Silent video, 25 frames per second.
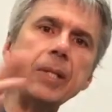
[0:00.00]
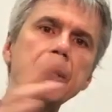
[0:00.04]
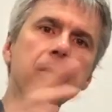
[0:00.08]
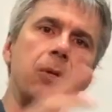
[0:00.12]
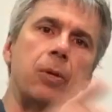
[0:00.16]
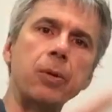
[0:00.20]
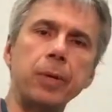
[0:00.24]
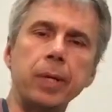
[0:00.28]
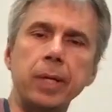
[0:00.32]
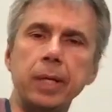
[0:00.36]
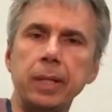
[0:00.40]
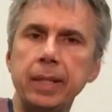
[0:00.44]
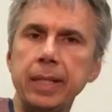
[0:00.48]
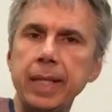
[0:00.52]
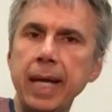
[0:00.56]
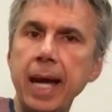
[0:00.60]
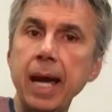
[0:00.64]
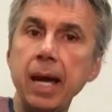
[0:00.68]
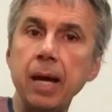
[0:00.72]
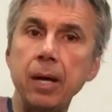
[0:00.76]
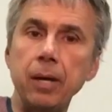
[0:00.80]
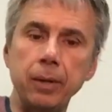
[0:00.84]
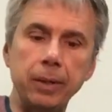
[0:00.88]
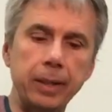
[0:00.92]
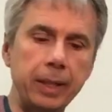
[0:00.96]
is going
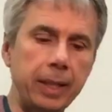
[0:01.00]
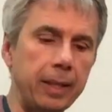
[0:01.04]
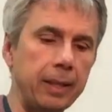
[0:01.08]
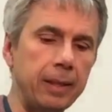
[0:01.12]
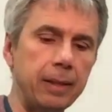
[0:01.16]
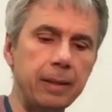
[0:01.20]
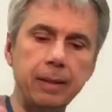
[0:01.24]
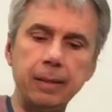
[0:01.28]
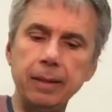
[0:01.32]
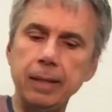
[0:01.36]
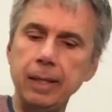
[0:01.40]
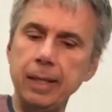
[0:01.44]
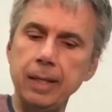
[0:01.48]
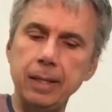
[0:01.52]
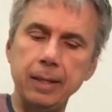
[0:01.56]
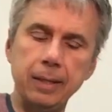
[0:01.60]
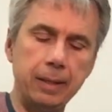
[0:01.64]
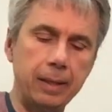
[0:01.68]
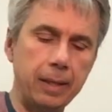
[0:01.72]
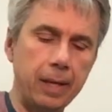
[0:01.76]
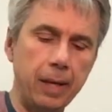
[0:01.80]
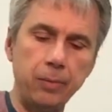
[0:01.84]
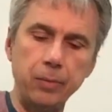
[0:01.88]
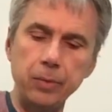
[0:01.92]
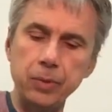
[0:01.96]
down, and
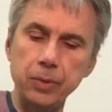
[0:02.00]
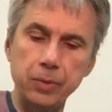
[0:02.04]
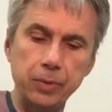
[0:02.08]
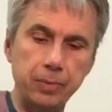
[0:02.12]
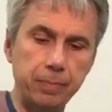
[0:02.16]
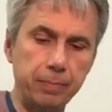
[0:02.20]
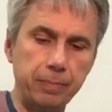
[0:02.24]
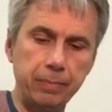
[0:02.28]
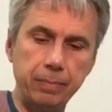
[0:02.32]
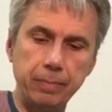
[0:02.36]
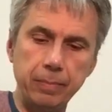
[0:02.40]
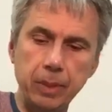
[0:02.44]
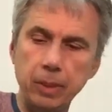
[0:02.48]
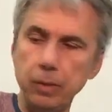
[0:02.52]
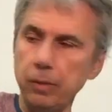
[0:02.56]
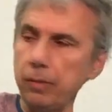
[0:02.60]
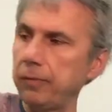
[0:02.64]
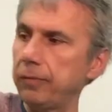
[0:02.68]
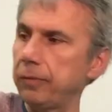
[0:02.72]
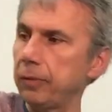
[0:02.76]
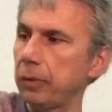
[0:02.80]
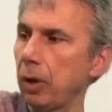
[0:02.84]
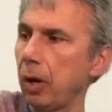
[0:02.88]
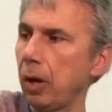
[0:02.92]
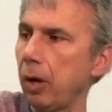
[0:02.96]
I was, you know,
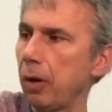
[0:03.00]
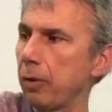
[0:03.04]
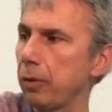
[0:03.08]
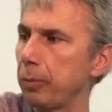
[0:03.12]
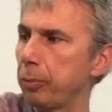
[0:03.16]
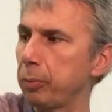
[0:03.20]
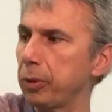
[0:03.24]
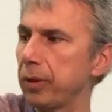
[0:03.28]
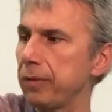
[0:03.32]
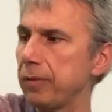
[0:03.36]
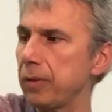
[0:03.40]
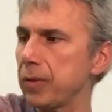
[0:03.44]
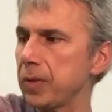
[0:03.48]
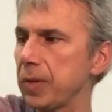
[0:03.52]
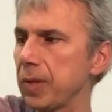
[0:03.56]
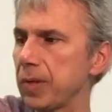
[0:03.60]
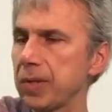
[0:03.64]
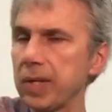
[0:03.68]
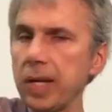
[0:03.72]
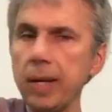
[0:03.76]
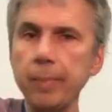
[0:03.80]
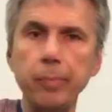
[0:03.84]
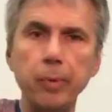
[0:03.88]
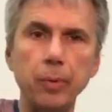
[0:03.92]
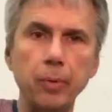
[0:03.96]
for all the previous
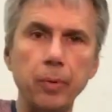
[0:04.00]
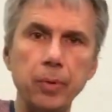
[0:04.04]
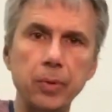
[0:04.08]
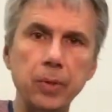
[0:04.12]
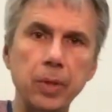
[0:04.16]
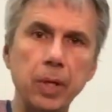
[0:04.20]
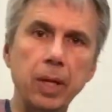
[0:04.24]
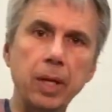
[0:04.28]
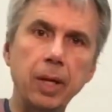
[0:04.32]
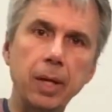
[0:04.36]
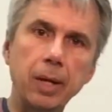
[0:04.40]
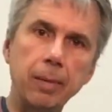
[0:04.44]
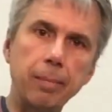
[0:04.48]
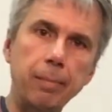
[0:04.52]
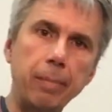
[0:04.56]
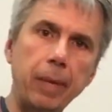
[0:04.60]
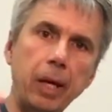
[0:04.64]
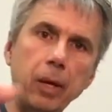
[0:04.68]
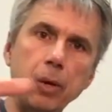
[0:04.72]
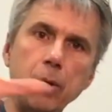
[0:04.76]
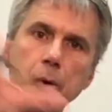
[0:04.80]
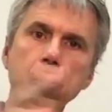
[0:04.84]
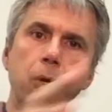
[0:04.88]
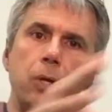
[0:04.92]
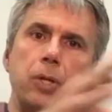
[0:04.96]
examples, my
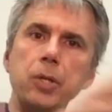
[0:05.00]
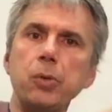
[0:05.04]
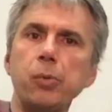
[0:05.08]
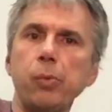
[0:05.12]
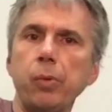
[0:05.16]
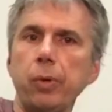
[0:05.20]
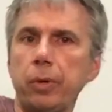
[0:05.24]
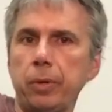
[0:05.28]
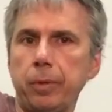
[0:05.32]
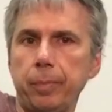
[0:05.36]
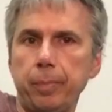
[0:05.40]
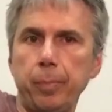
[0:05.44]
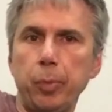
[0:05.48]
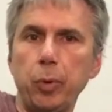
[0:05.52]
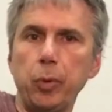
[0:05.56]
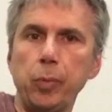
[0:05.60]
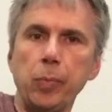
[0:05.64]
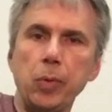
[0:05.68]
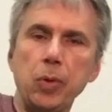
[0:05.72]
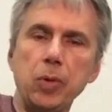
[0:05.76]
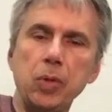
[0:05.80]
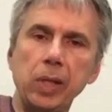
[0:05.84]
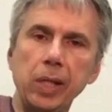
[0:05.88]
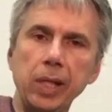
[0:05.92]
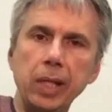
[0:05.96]
chords were
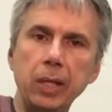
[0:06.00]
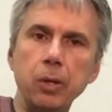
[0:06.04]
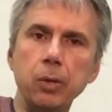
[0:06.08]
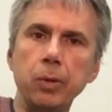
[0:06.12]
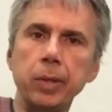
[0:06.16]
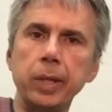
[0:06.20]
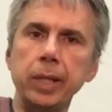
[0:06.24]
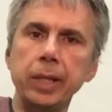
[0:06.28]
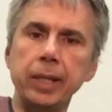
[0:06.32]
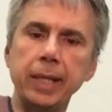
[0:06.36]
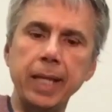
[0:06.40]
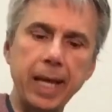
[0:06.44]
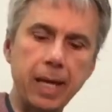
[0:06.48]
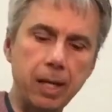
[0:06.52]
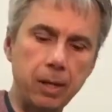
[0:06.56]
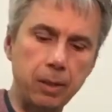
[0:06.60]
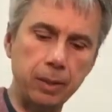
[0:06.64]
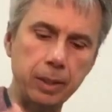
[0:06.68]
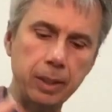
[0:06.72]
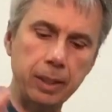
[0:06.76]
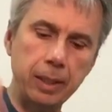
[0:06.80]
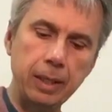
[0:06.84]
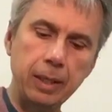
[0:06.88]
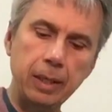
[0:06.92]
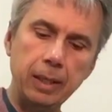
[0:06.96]
purposely going
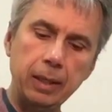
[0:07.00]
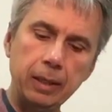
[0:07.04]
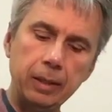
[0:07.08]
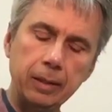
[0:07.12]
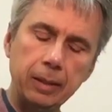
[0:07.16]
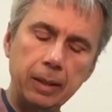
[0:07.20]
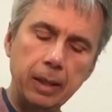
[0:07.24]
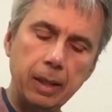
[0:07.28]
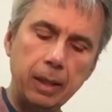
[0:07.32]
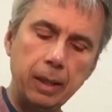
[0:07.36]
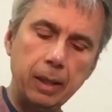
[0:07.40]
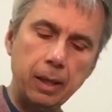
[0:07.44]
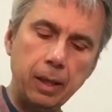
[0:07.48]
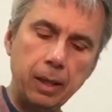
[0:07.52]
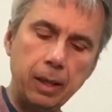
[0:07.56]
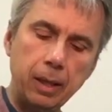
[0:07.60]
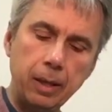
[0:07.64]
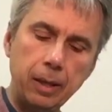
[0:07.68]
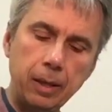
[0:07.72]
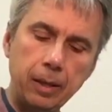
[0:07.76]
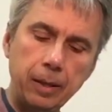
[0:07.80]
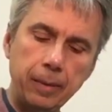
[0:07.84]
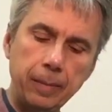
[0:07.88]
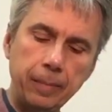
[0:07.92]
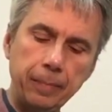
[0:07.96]
down.
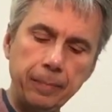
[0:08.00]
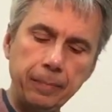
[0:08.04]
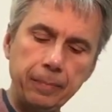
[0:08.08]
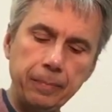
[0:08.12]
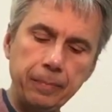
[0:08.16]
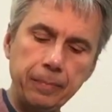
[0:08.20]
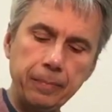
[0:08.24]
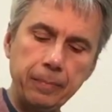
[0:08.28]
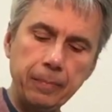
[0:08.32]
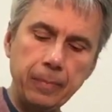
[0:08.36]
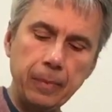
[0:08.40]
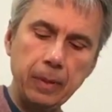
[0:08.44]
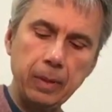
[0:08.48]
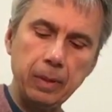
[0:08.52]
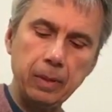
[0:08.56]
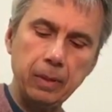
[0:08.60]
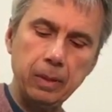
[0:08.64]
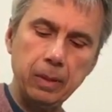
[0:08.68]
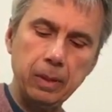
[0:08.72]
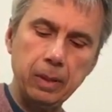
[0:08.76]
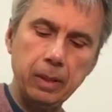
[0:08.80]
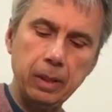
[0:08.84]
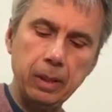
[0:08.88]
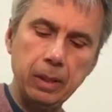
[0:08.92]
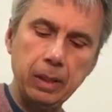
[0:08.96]

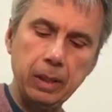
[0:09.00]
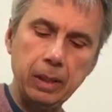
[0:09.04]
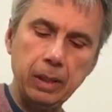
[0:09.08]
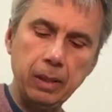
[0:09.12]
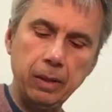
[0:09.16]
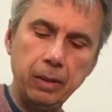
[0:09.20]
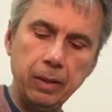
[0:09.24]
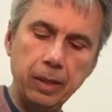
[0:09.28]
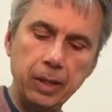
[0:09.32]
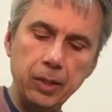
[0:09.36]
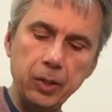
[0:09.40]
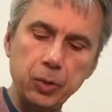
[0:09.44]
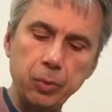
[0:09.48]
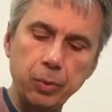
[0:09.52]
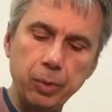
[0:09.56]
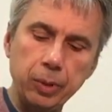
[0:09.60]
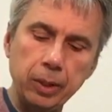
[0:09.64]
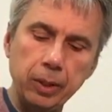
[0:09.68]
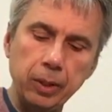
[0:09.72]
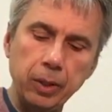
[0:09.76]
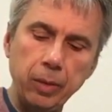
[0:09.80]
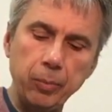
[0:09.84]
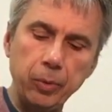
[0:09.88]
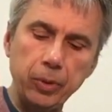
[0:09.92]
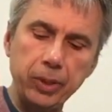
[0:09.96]
On this one,
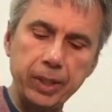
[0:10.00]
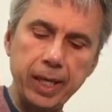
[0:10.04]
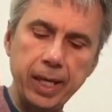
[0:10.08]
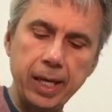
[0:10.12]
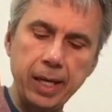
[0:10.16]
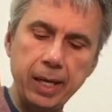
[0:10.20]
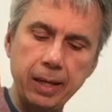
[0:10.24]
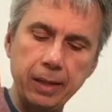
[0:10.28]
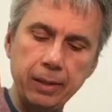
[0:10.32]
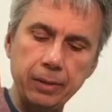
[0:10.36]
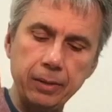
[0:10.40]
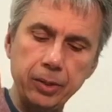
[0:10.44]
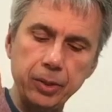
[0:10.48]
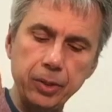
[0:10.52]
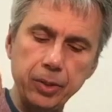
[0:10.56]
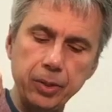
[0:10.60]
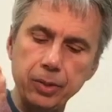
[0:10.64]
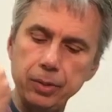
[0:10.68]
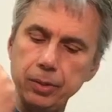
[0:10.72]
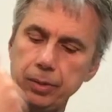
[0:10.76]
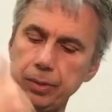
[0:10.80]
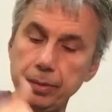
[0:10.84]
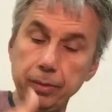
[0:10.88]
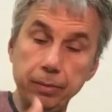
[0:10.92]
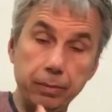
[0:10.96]
on number 10,
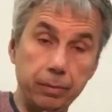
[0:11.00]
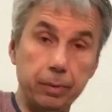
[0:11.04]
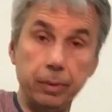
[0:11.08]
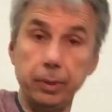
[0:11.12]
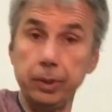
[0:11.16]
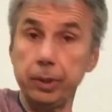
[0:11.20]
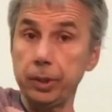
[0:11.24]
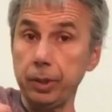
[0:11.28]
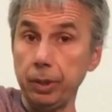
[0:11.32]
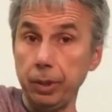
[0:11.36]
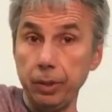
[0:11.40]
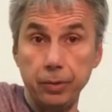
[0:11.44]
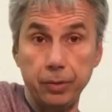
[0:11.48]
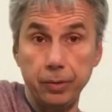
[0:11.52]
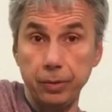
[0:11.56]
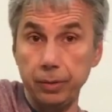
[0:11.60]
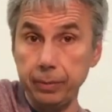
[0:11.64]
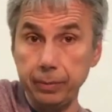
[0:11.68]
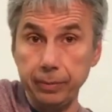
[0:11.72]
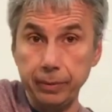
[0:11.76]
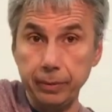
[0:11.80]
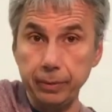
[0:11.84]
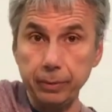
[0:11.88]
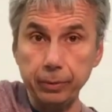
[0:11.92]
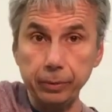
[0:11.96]
just
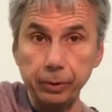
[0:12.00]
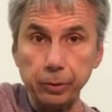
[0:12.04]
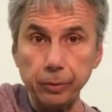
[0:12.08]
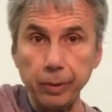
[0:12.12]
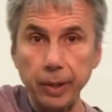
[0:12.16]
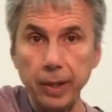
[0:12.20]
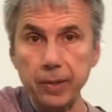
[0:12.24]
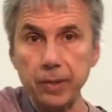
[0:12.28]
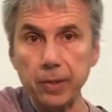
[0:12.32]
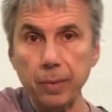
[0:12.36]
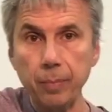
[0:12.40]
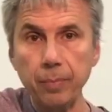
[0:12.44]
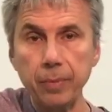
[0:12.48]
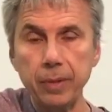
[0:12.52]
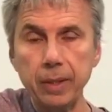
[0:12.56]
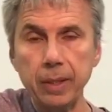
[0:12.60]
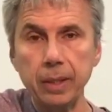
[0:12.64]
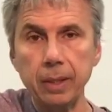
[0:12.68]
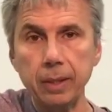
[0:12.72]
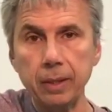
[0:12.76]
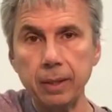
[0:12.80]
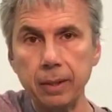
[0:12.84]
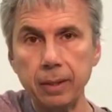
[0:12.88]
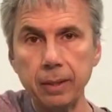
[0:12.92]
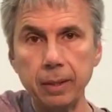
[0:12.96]
to try
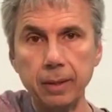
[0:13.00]
something